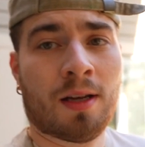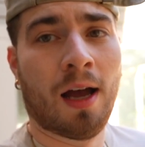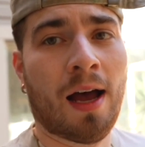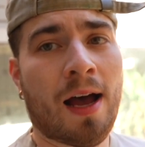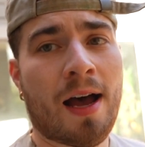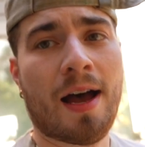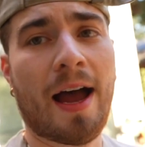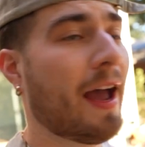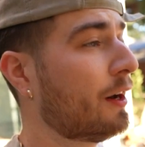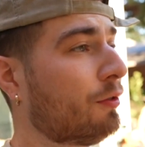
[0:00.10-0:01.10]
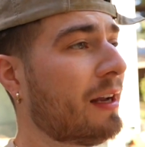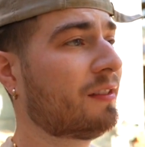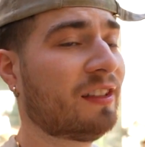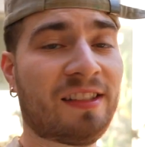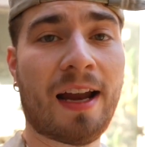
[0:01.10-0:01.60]
I had a
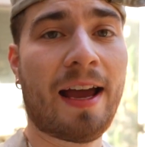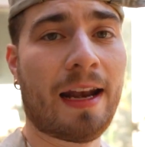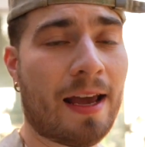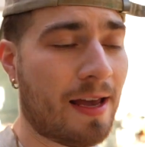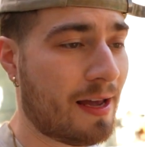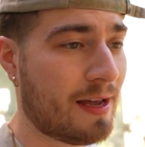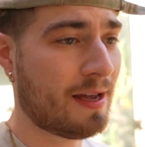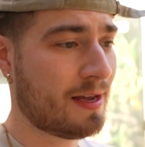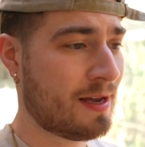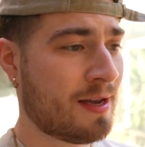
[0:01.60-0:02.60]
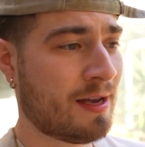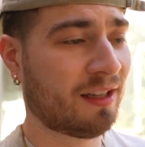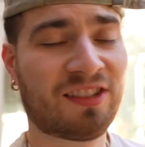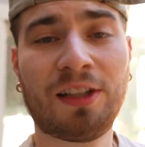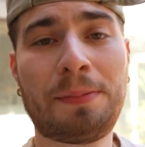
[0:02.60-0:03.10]
restless night, a
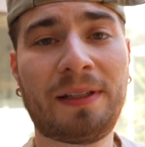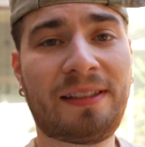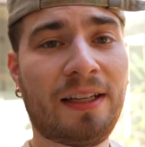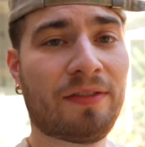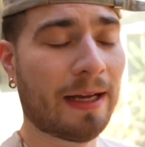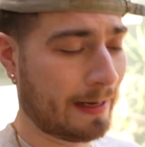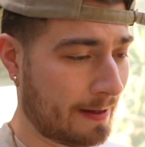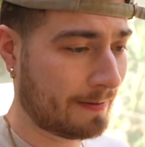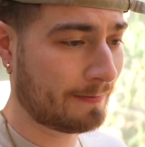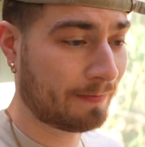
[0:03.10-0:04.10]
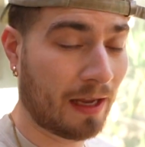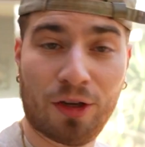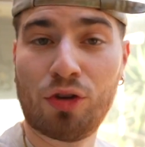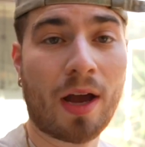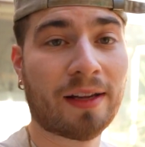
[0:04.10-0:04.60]
sleepless evening, and
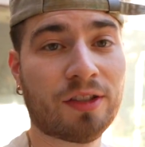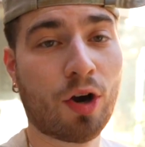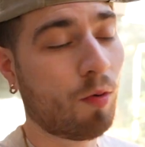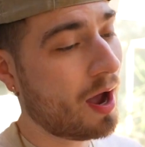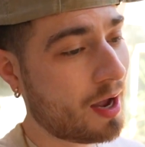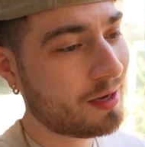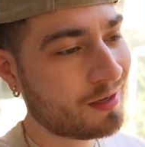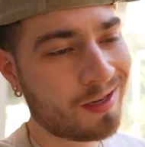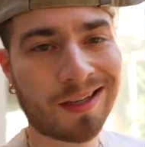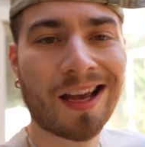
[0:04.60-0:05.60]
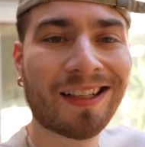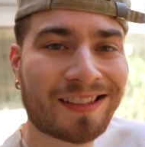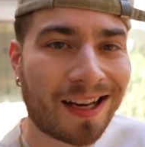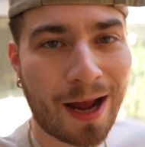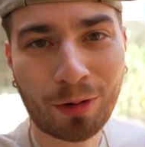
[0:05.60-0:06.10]
do you guys know why? Because
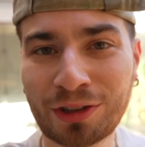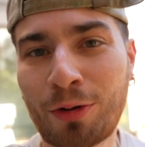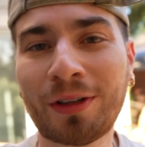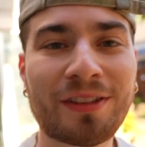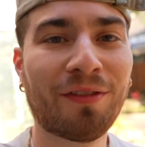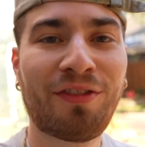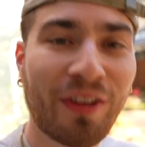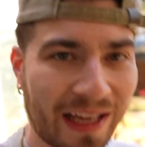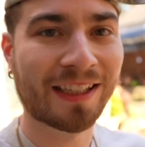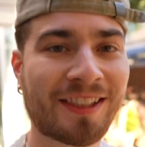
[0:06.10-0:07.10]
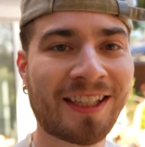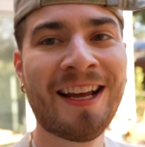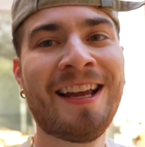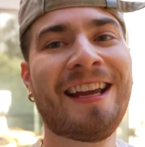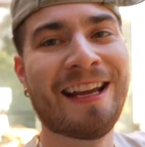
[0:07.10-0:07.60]
today we're throwing some fish
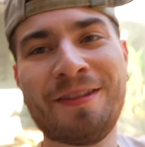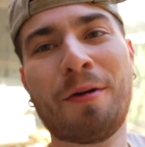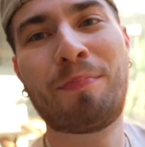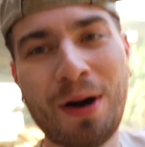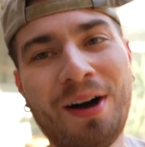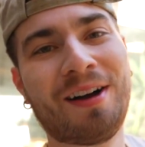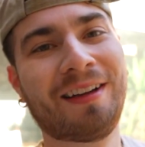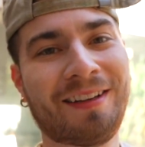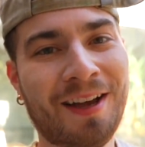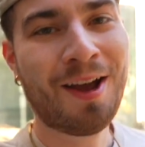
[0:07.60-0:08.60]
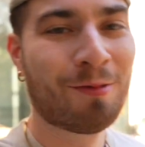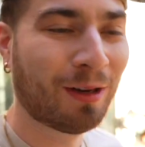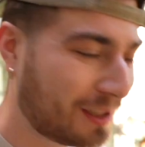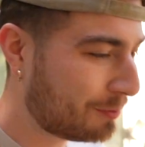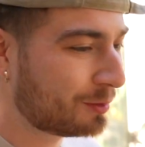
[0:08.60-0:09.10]
in the pond.
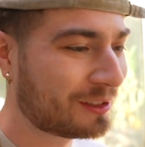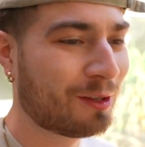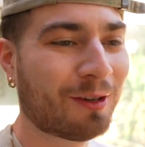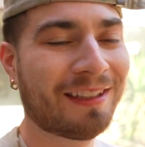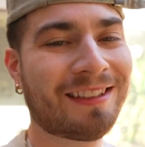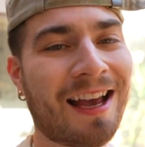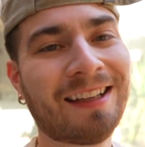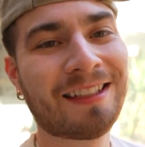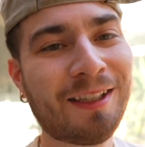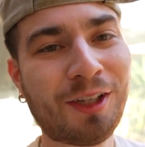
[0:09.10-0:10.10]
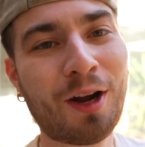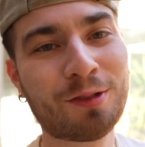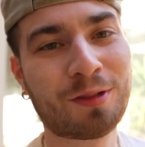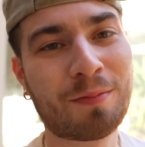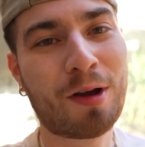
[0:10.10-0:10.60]
What's up, what's glorious, guys? It's your
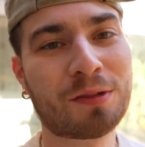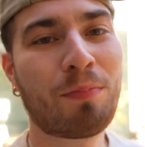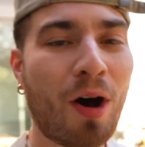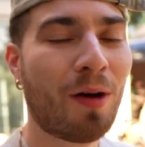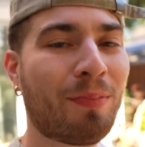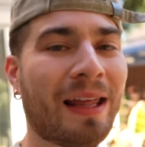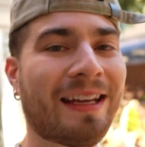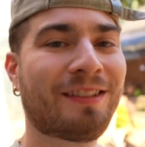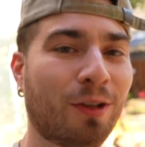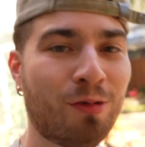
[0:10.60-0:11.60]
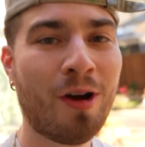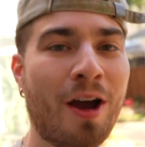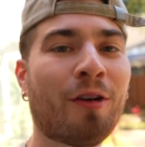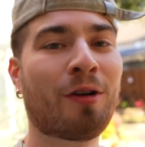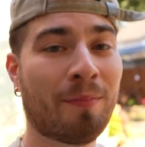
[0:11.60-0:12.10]
host with the most, Paul Playin 2,
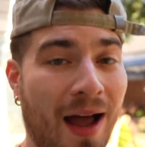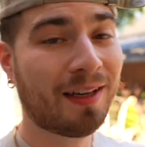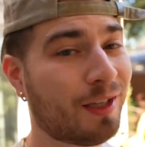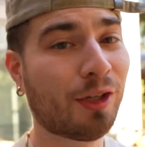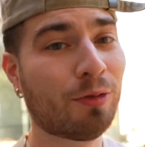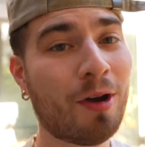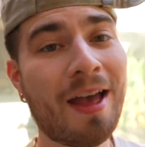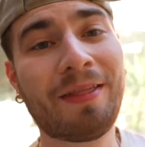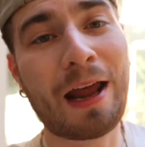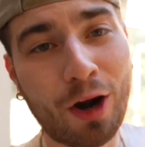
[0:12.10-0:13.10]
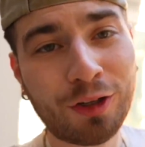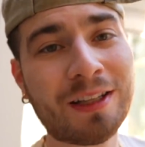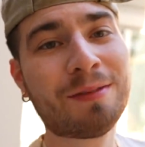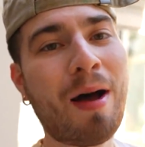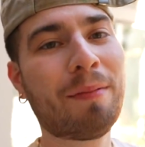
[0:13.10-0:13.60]
reminding you that Earth is my